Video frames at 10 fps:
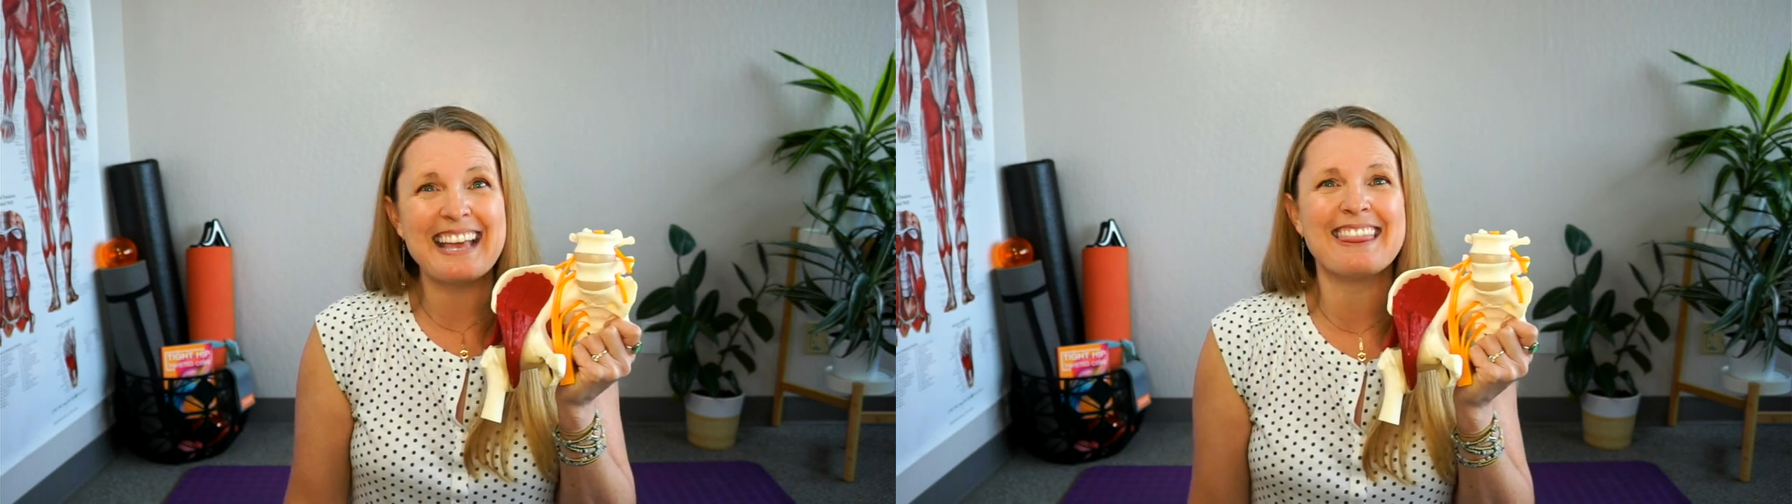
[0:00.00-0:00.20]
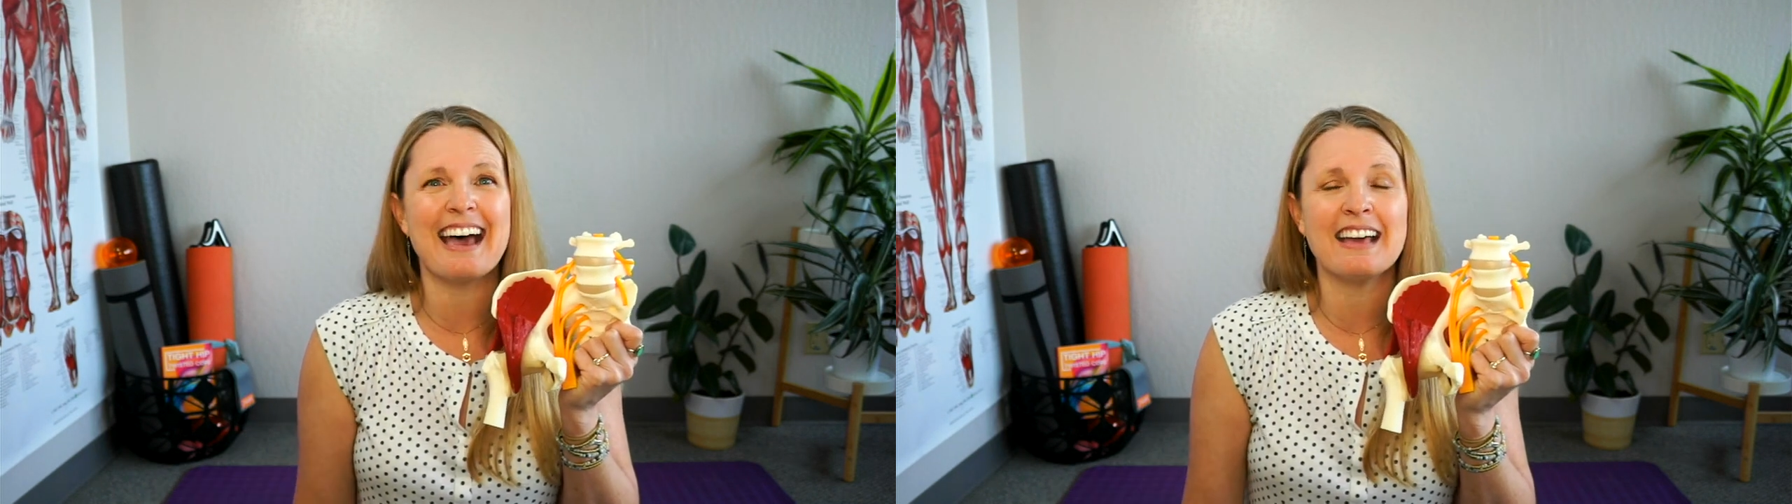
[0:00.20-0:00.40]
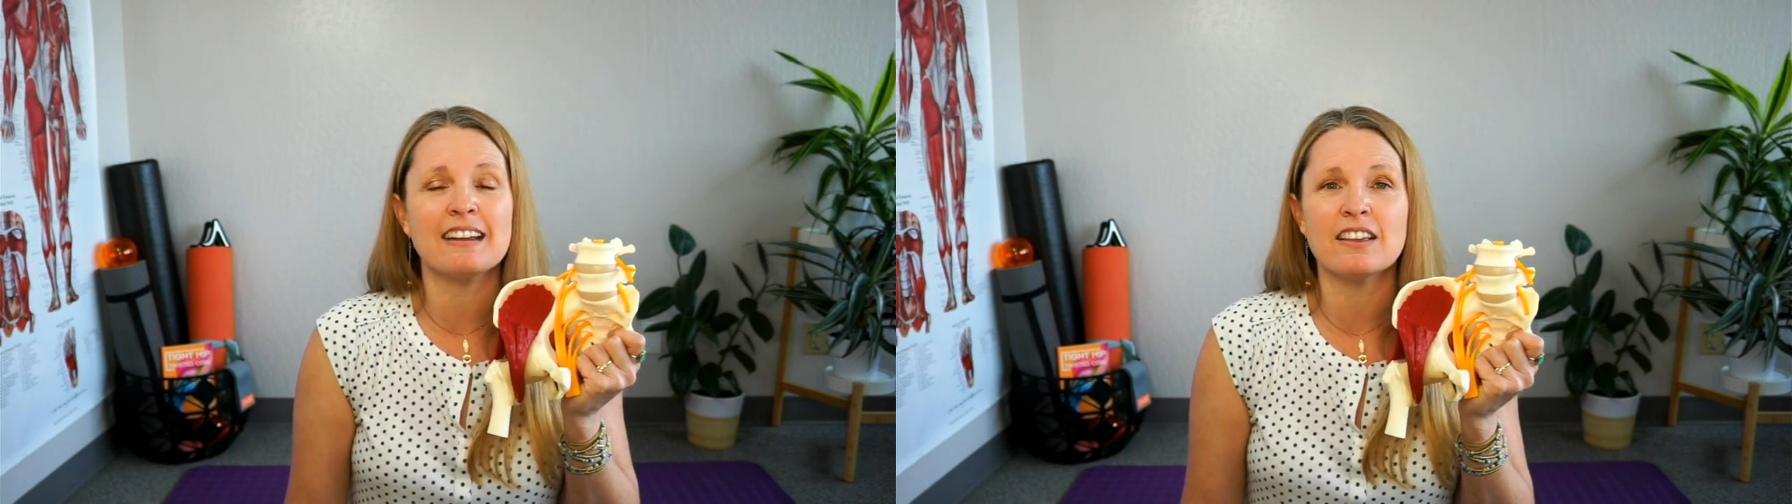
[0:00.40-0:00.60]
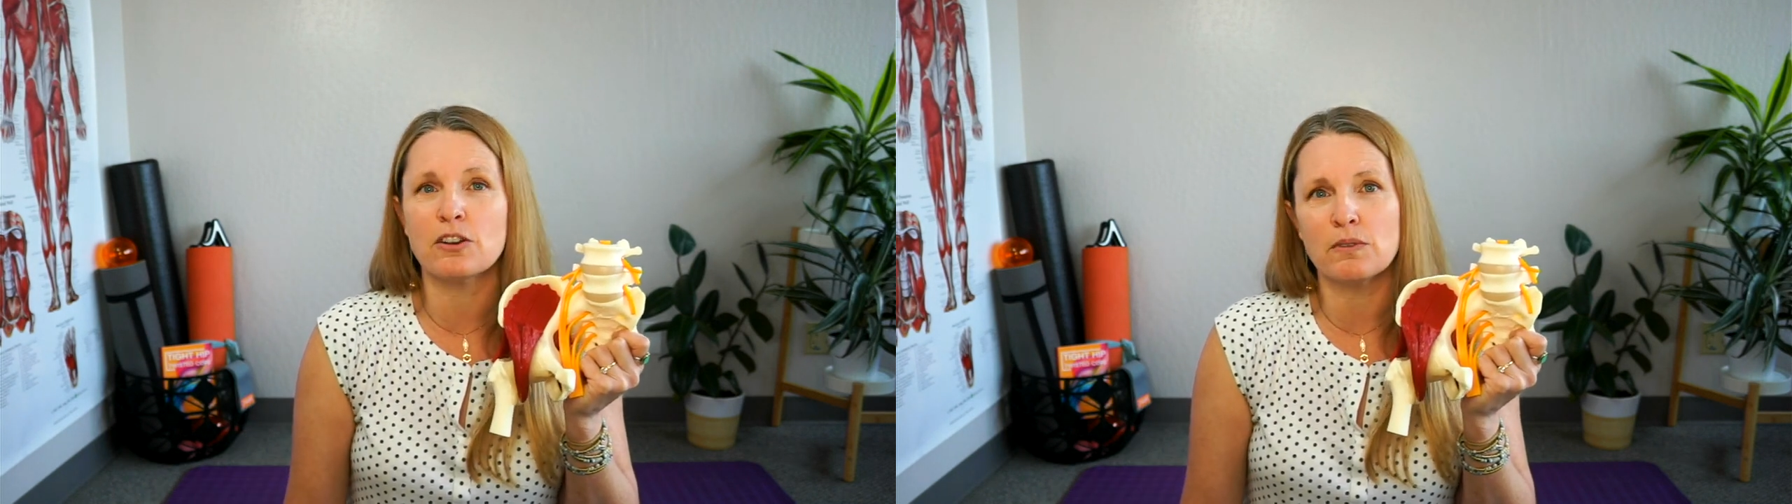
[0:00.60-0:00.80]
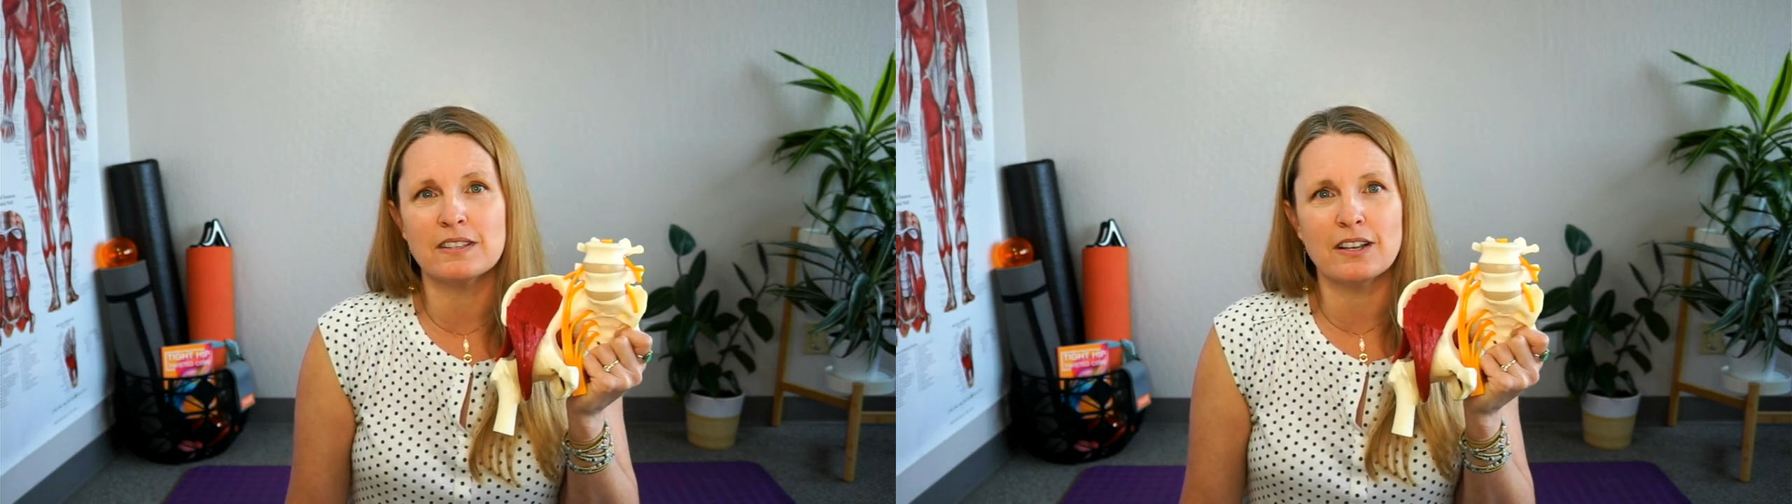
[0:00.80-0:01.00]
then
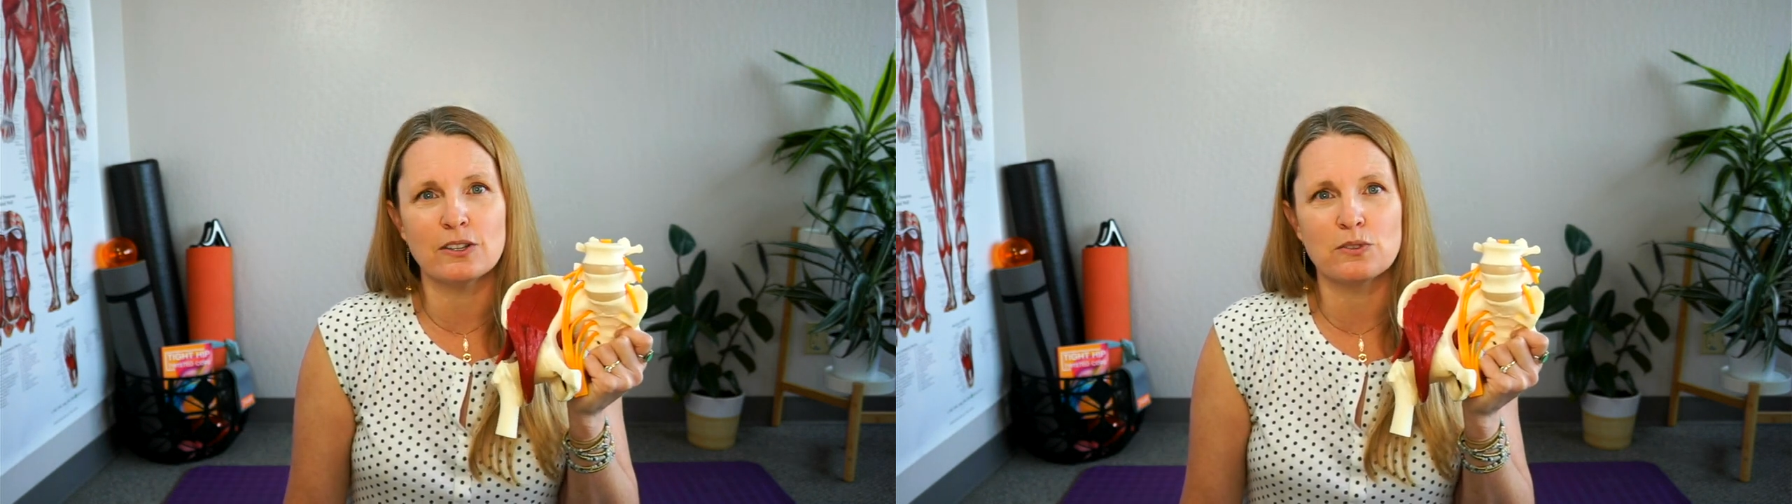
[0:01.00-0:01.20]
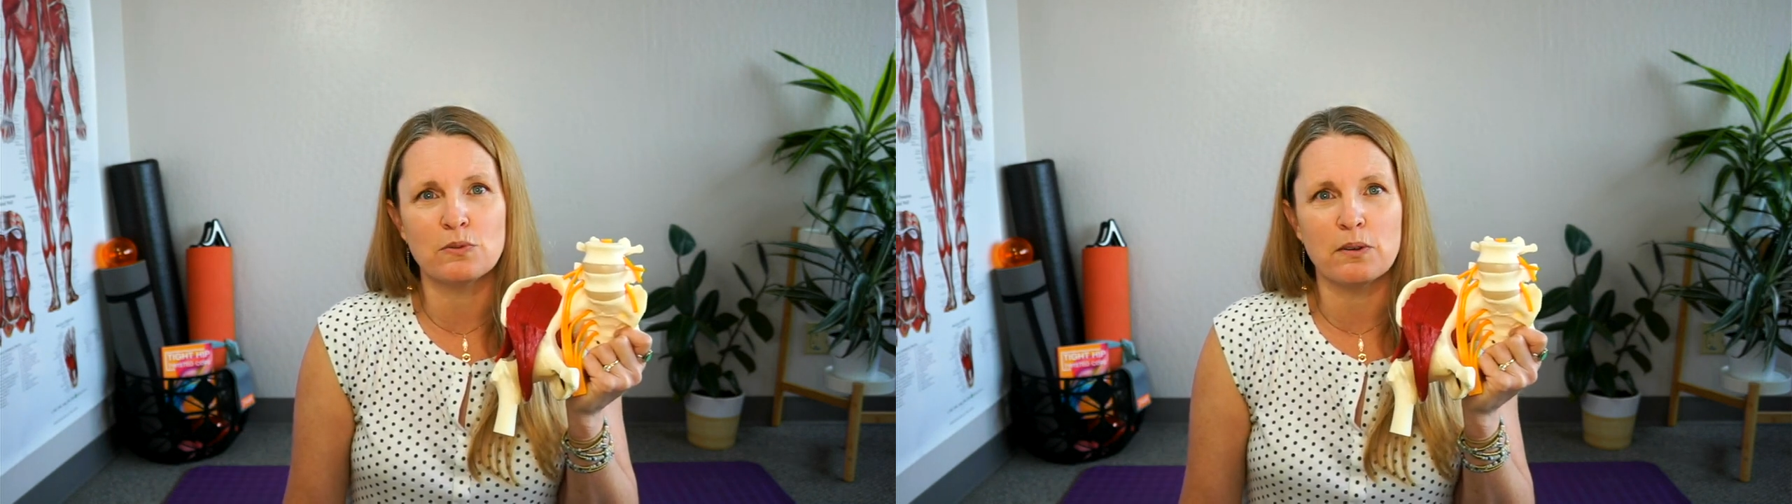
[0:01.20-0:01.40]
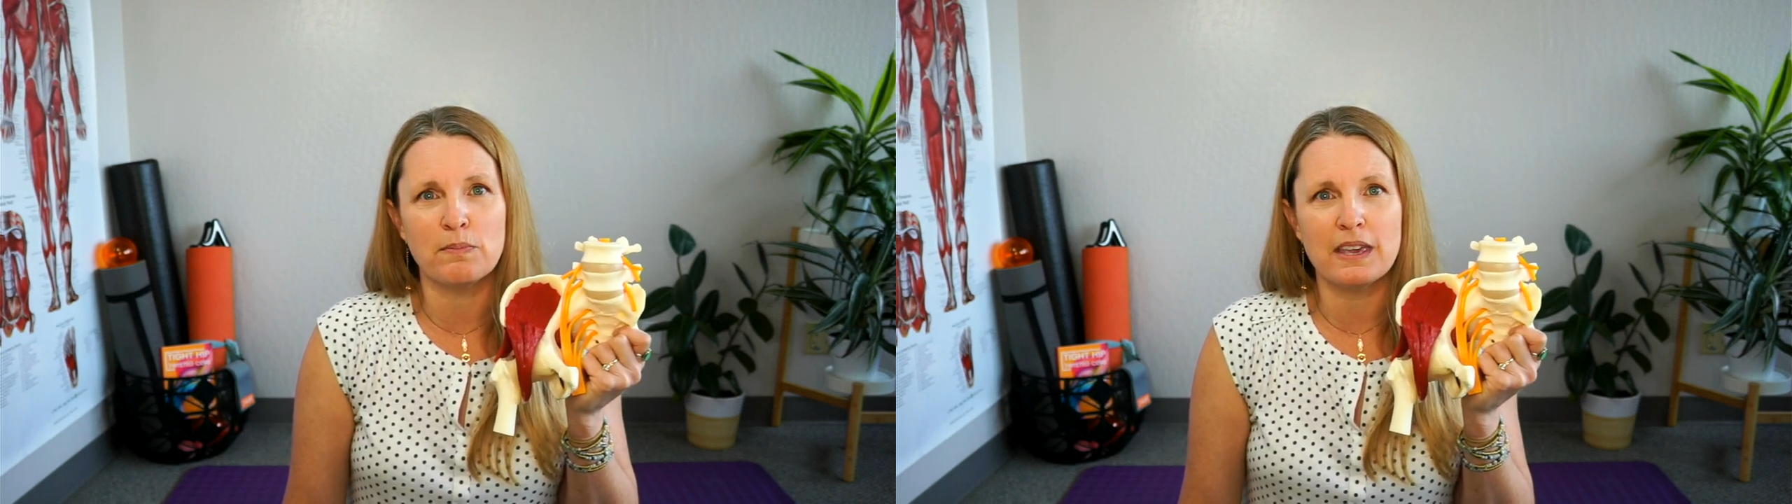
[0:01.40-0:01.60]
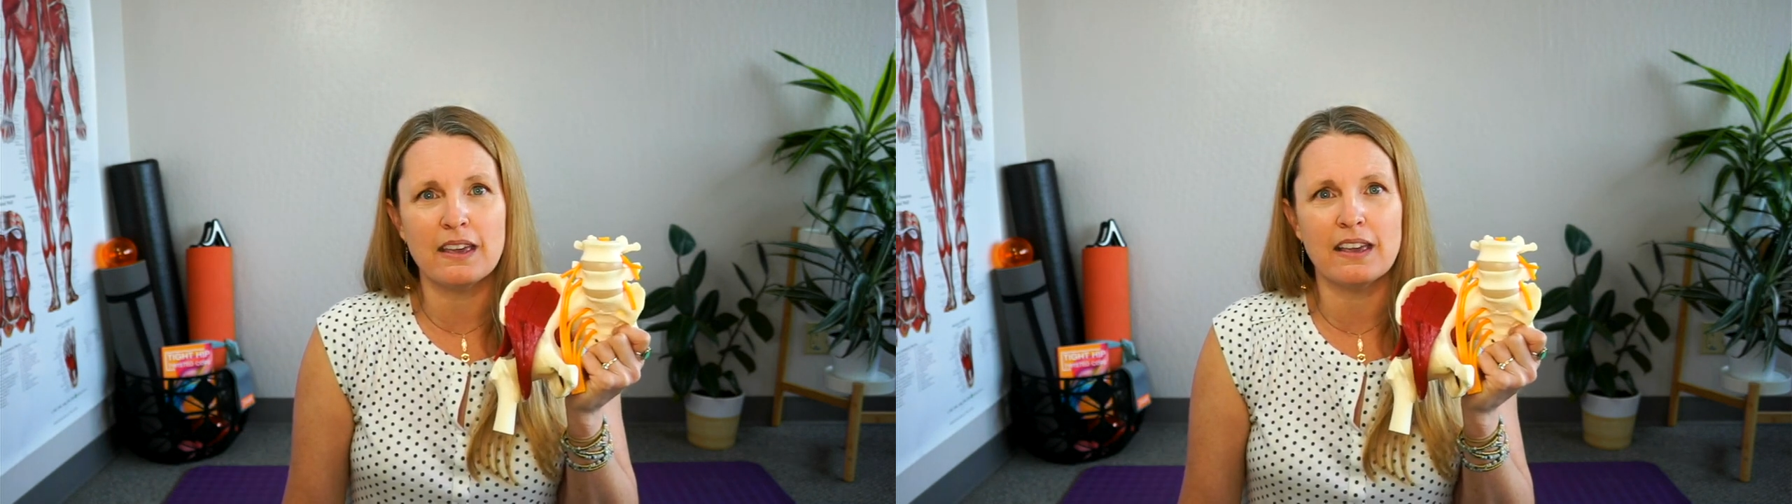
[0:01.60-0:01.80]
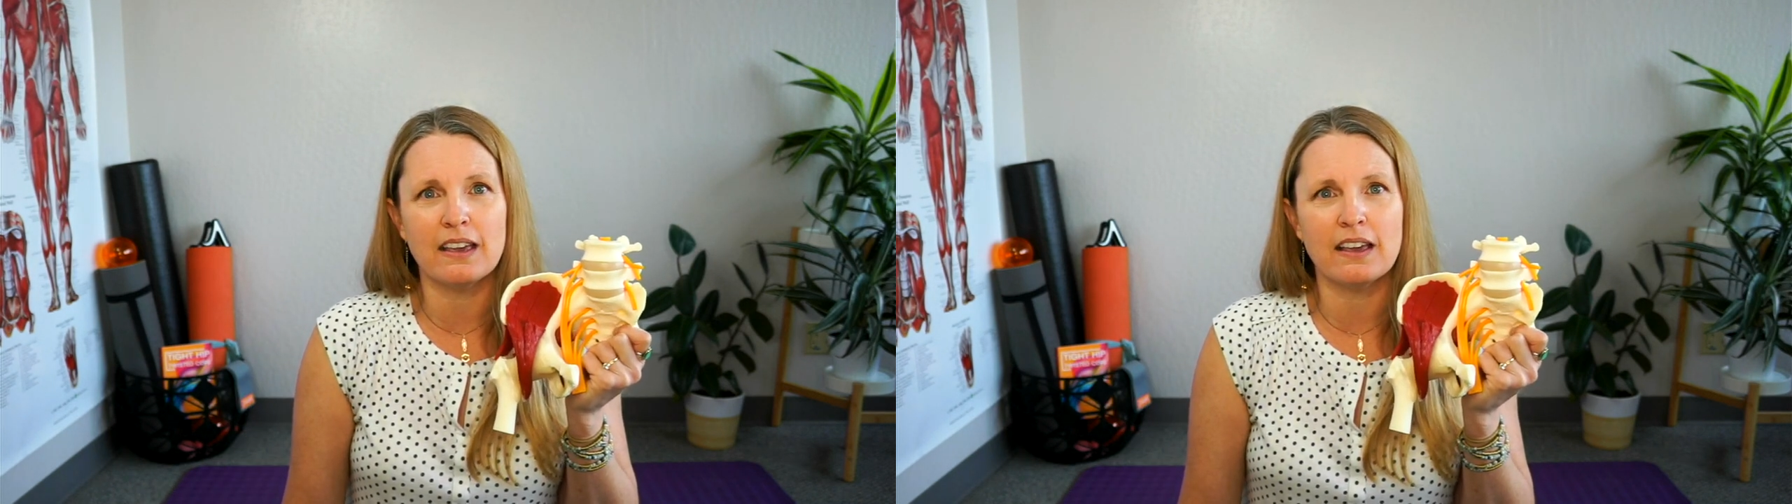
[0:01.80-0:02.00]
your results will
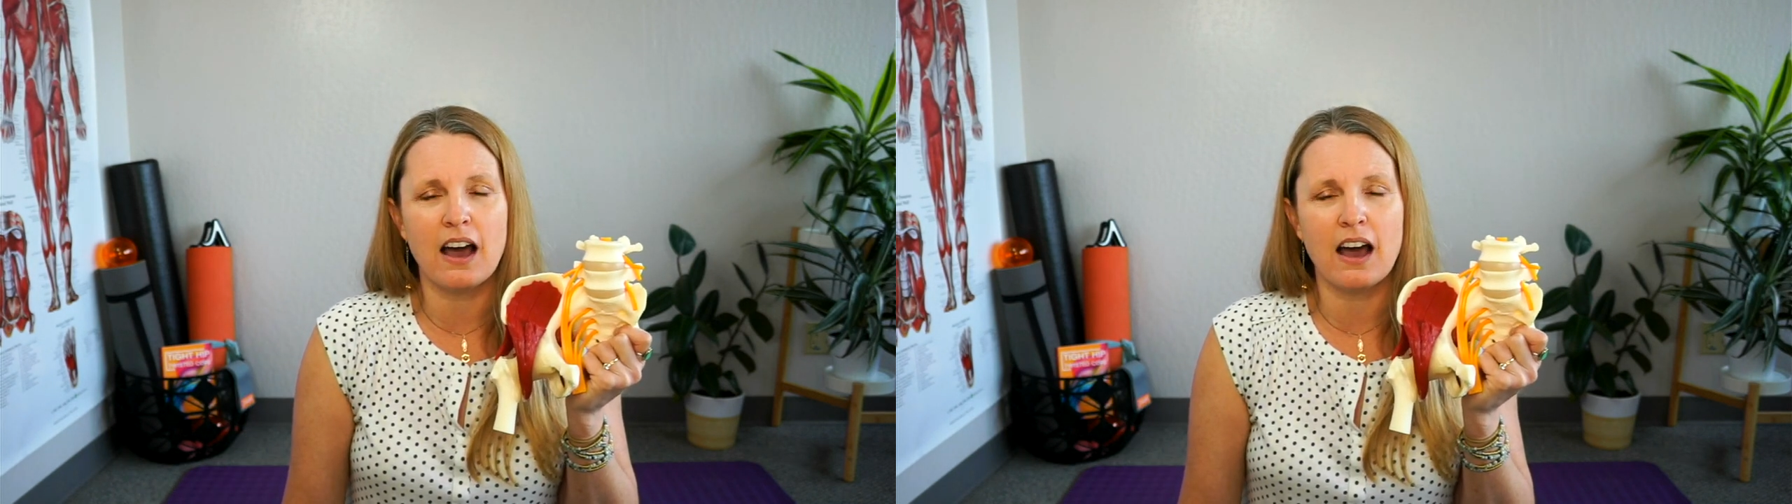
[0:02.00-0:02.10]
be